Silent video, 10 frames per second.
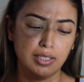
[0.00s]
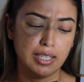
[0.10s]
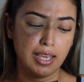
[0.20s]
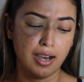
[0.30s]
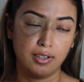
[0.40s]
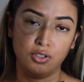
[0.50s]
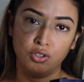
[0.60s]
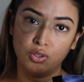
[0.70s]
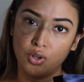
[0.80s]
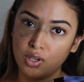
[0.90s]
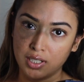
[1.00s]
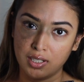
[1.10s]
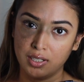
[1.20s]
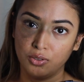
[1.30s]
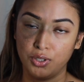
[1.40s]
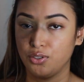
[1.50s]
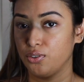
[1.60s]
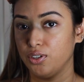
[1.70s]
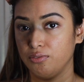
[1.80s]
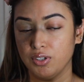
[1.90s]
They are not going to
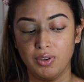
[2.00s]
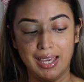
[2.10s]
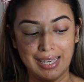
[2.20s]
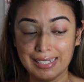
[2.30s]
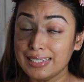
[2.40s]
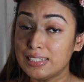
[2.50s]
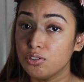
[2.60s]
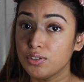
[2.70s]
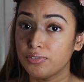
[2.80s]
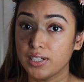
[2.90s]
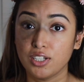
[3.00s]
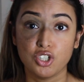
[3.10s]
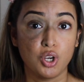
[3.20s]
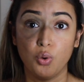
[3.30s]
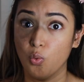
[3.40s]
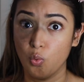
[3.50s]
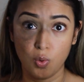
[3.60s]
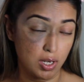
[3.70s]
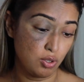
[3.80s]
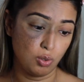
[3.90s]
give you any dewy finish
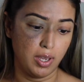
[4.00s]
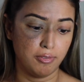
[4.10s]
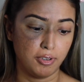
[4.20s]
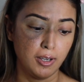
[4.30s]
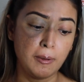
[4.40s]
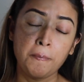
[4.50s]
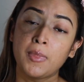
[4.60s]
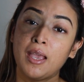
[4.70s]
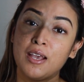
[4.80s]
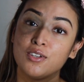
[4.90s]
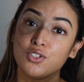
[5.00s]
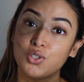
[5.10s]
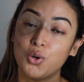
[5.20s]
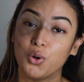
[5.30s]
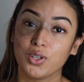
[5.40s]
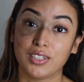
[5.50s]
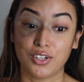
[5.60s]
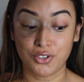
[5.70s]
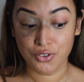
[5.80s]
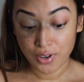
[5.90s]
whatsoever. So
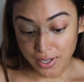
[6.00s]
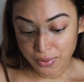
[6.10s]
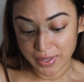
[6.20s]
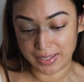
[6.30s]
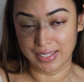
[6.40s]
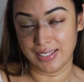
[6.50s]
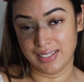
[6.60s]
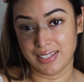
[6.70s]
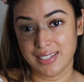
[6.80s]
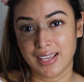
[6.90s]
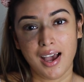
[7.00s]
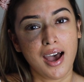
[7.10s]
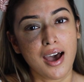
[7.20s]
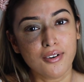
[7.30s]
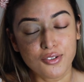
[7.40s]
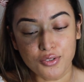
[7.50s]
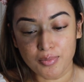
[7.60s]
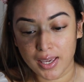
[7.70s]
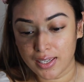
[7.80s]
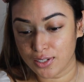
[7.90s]
the trick with this is how to
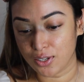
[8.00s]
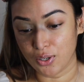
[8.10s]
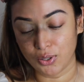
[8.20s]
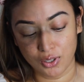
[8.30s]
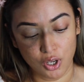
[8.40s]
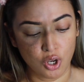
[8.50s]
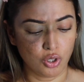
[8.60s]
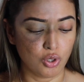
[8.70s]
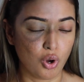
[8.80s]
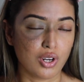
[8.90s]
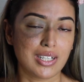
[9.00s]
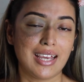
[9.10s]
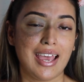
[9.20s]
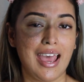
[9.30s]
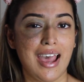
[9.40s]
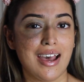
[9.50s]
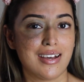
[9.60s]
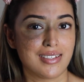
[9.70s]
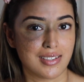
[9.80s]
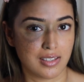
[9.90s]
make it look not
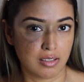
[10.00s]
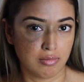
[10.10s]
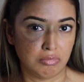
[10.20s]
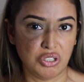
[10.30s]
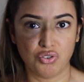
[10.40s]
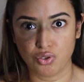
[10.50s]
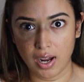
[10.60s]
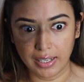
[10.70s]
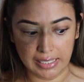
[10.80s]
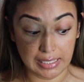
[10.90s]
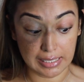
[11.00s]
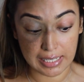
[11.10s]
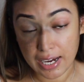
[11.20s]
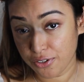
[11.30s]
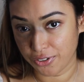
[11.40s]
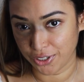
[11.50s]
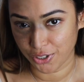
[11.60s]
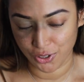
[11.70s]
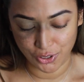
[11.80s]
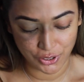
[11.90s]
as dry and
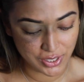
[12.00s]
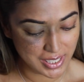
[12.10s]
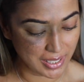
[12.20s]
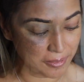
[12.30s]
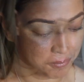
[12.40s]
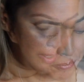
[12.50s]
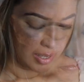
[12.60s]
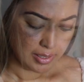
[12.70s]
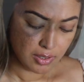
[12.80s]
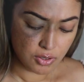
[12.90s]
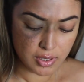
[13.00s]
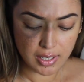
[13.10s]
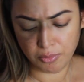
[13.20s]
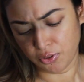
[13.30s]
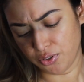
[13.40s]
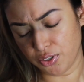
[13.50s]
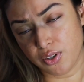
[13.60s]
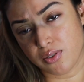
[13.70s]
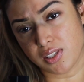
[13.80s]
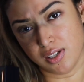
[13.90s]
dehydrated onto your skin. I think today I'm going to
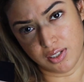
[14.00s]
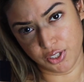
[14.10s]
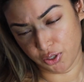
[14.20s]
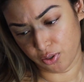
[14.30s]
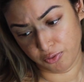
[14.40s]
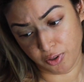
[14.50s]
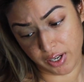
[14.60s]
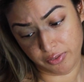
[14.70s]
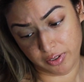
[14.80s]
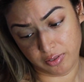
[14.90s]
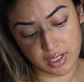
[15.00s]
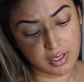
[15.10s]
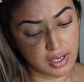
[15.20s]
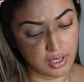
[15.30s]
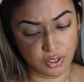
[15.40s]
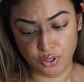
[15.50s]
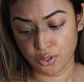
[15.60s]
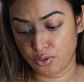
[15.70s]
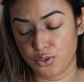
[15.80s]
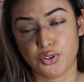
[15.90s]
use the Dior Forever one
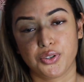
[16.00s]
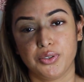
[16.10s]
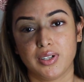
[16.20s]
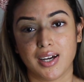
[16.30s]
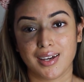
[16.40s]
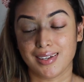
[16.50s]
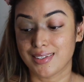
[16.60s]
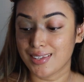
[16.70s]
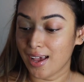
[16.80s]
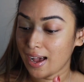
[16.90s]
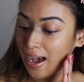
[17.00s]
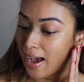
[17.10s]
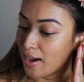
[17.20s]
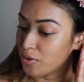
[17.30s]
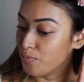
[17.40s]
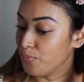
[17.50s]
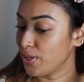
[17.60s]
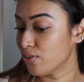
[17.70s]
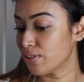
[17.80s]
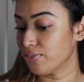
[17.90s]
just to show you guys how
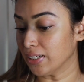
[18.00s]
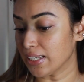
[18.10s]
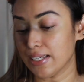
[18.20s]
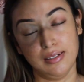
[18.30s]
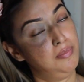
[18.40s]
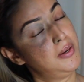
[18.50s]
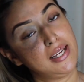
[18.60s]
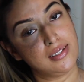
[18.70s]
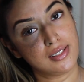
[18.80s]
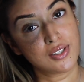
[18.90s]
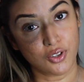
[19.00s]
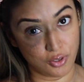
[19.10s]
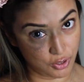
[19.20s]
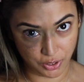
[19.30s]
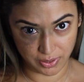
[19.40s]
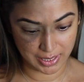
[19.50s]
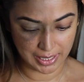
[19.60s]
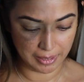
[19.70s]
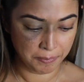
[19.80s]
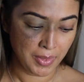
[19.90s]
beautifully it blends onto your
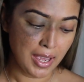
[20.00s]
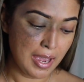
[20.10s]
skin.